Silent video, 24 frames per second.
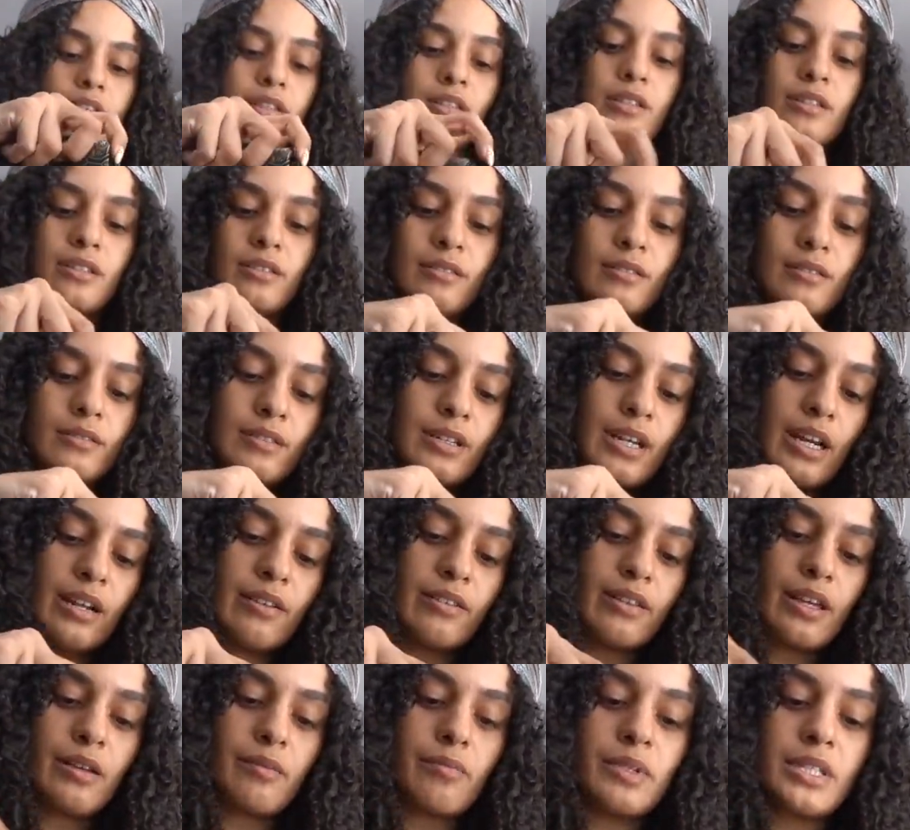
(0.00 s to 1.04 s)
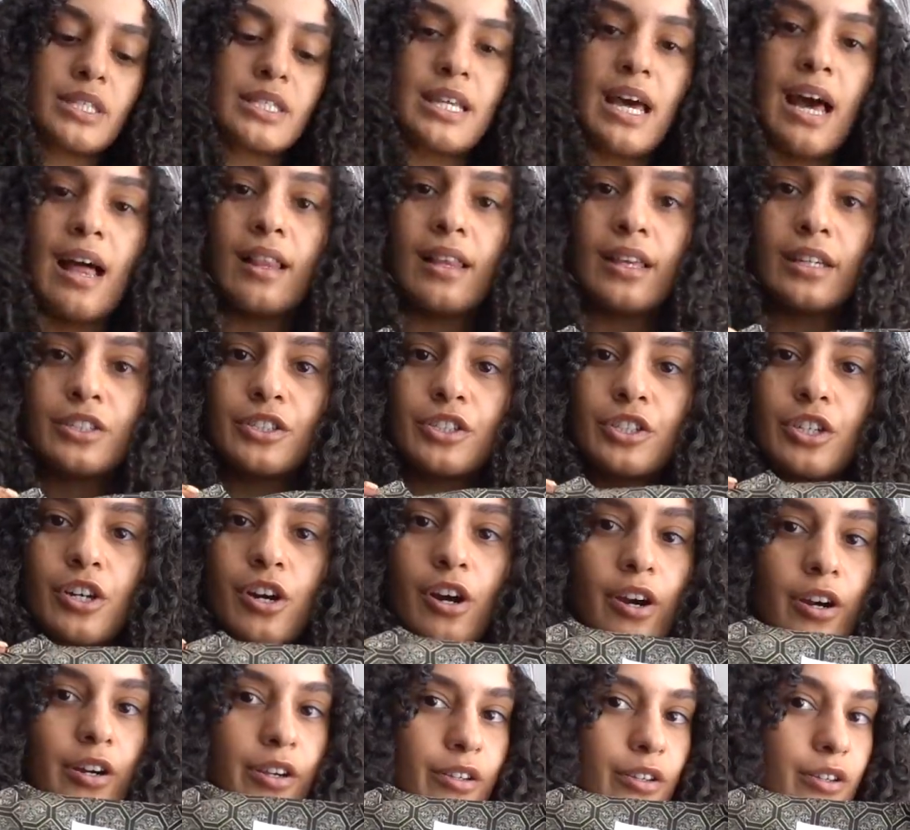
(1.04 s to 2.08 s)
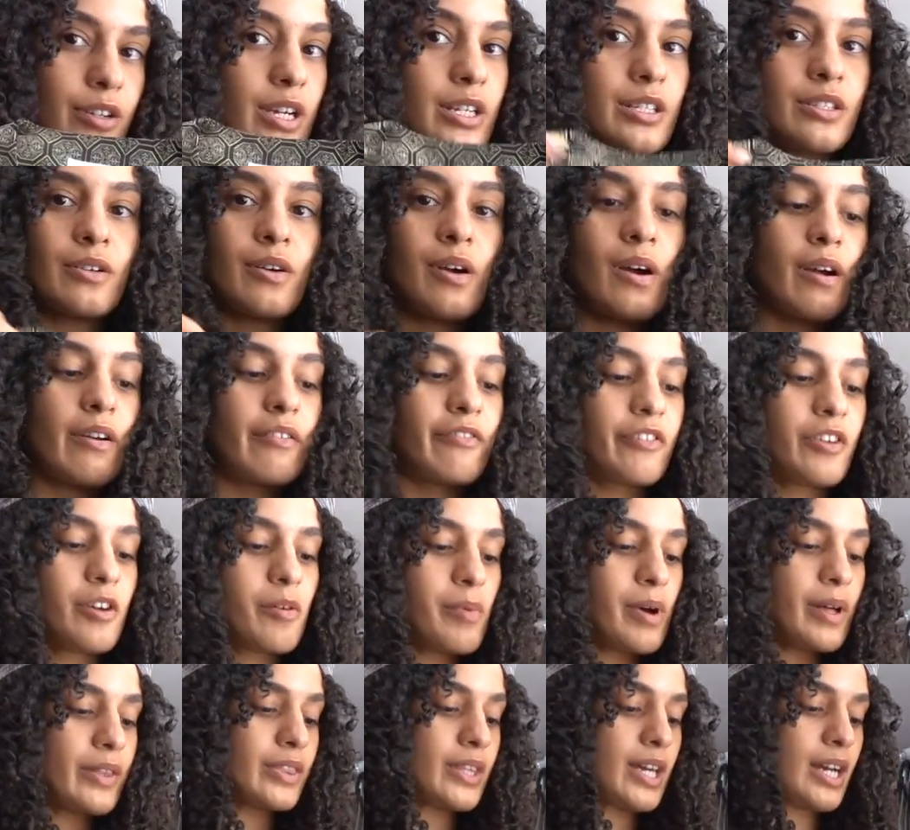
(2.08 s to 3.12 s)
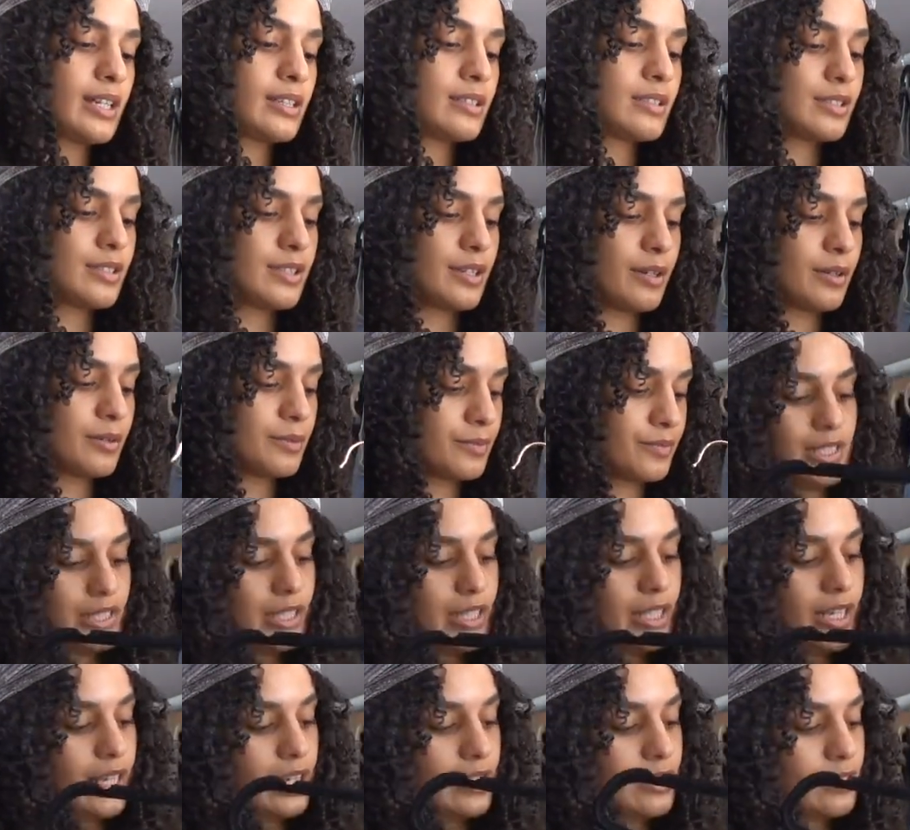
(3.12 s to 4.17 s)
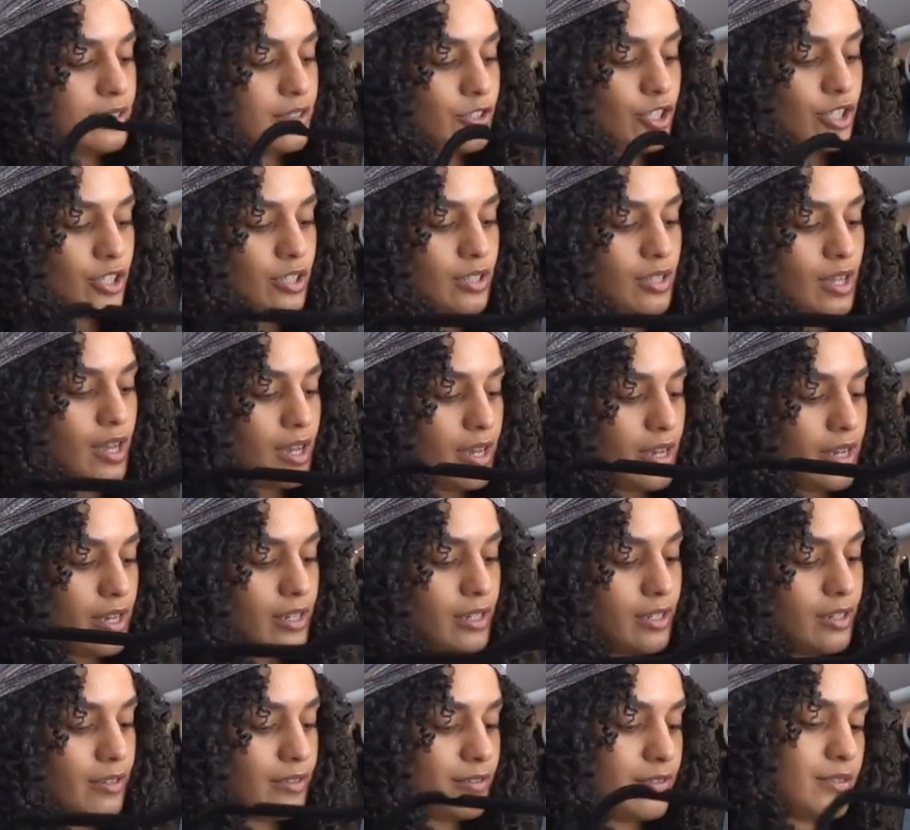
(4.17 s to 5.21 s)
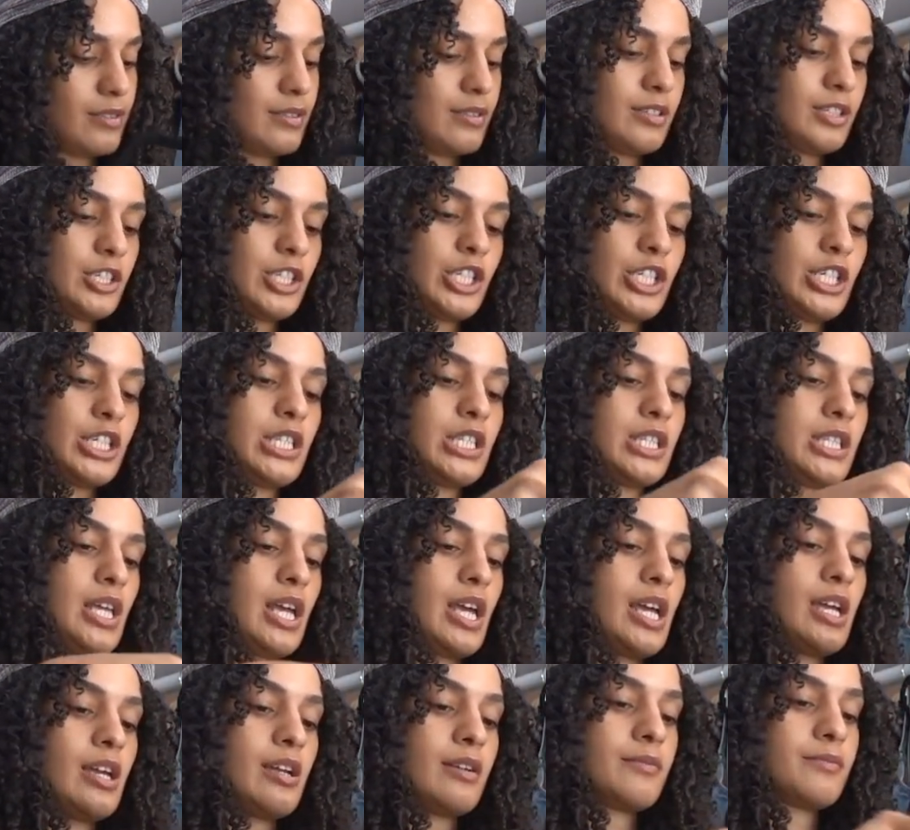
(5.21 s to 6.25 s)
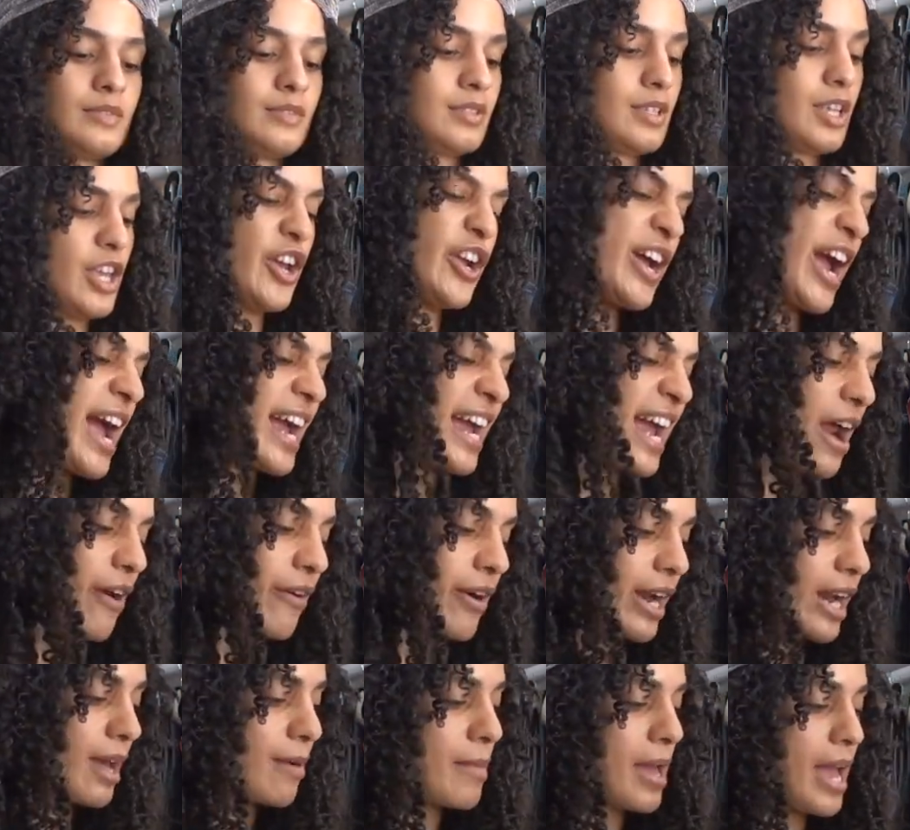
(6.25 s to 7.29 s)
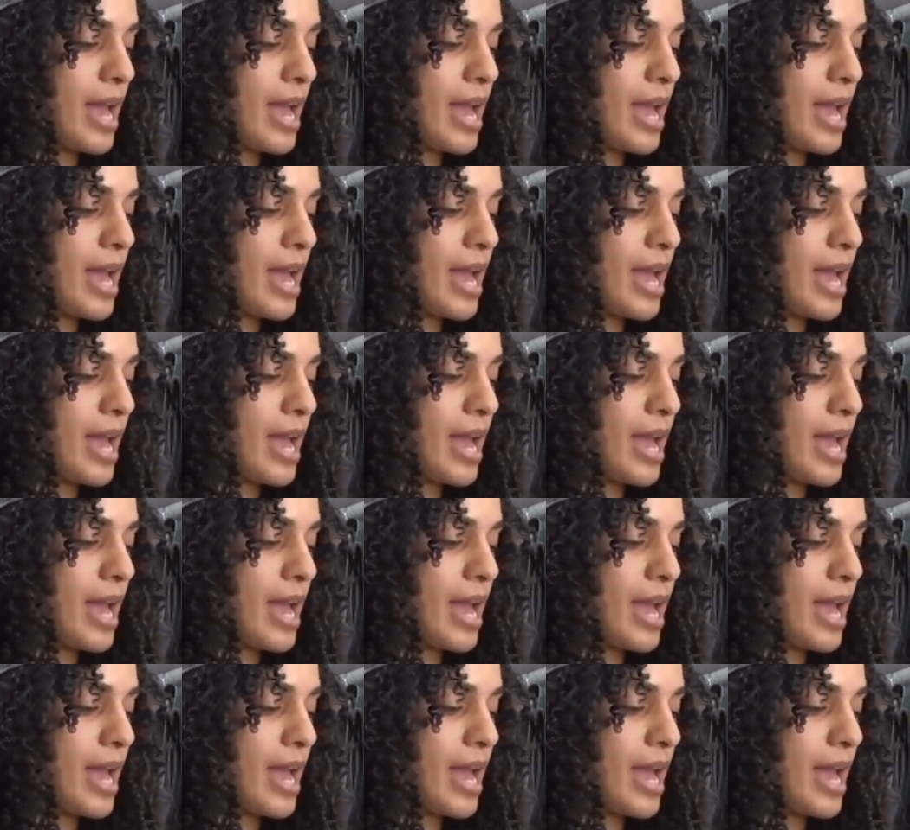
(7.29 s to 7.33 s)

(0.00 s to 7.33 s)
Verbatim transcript: and the kind of like metallic jacquard, you guys know how I feel about that. So it's a yes. She's staying. She's staying. You can't get rid of